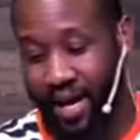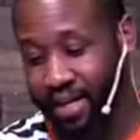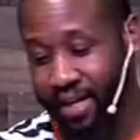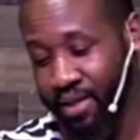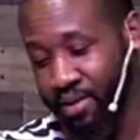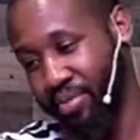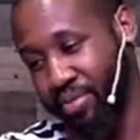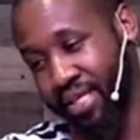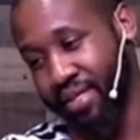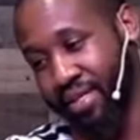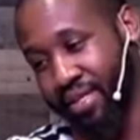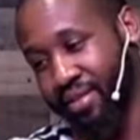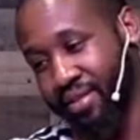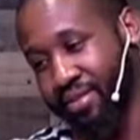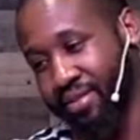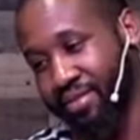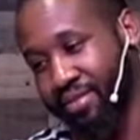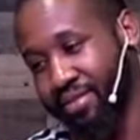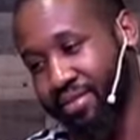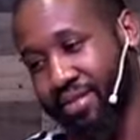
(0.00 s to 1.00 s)
Adam,
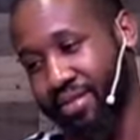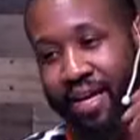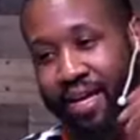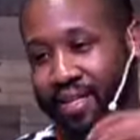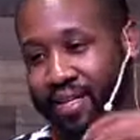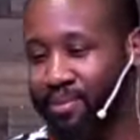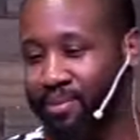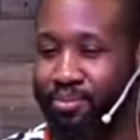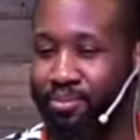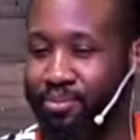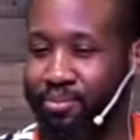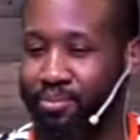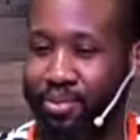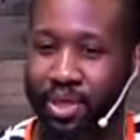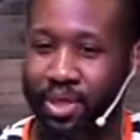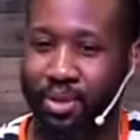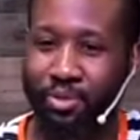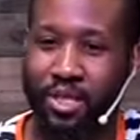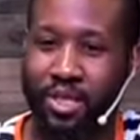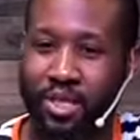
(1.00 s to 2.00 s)
being Adam,
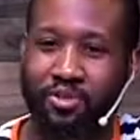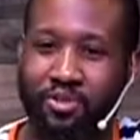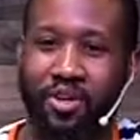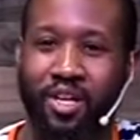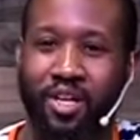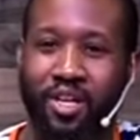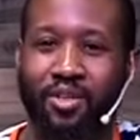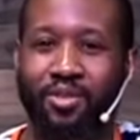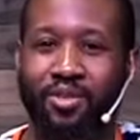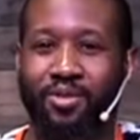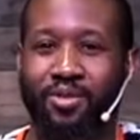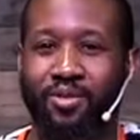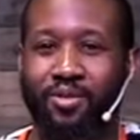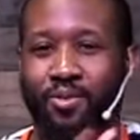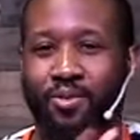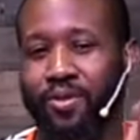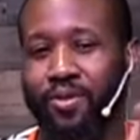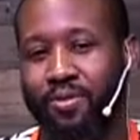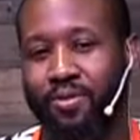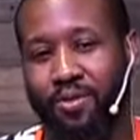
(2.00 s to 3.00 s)
pretty much followed
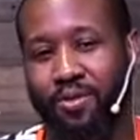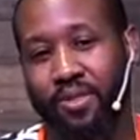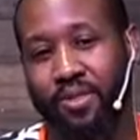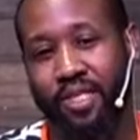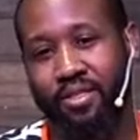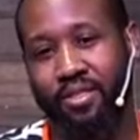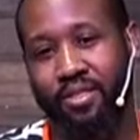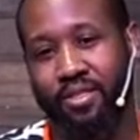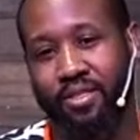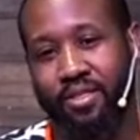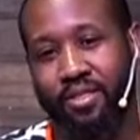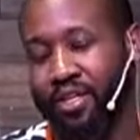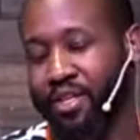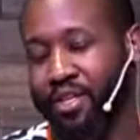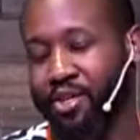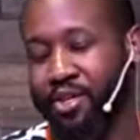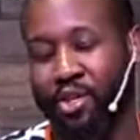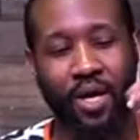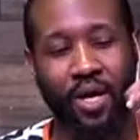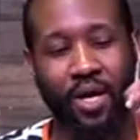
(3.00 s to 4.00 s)
suit and just said,
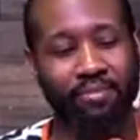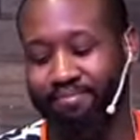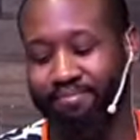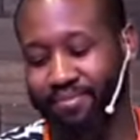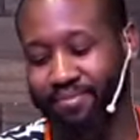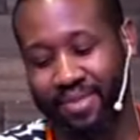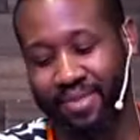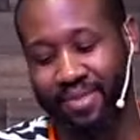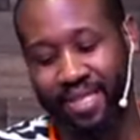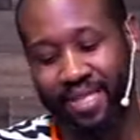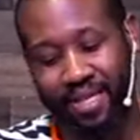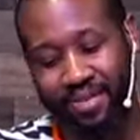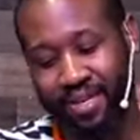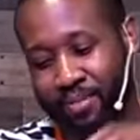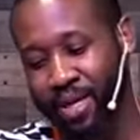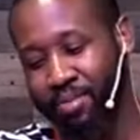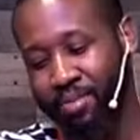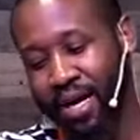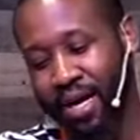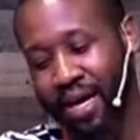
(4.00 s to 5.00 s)
"You know what?
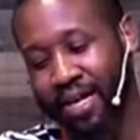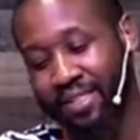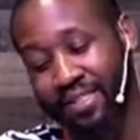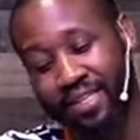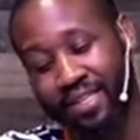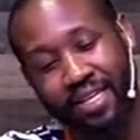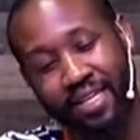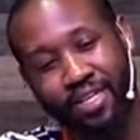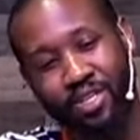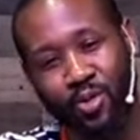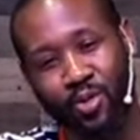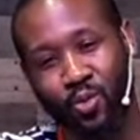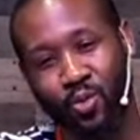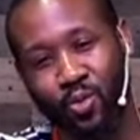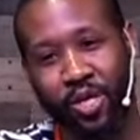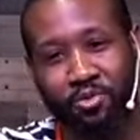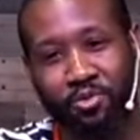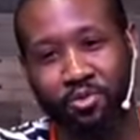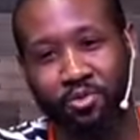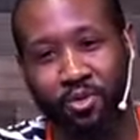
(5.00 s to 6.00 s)
Give me a bite." And he
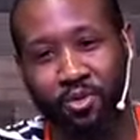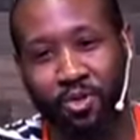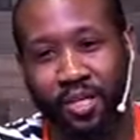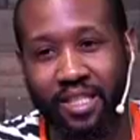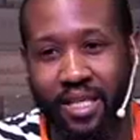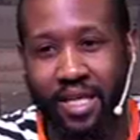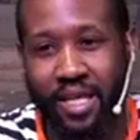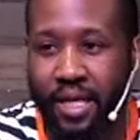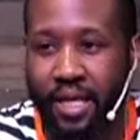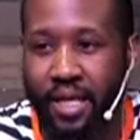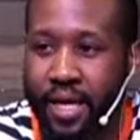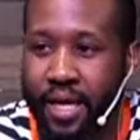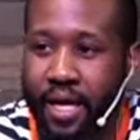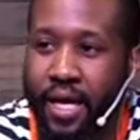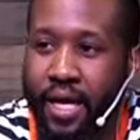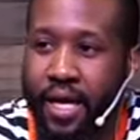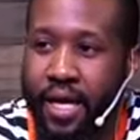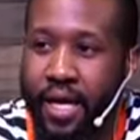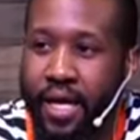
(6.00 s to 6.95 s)
just went for it. And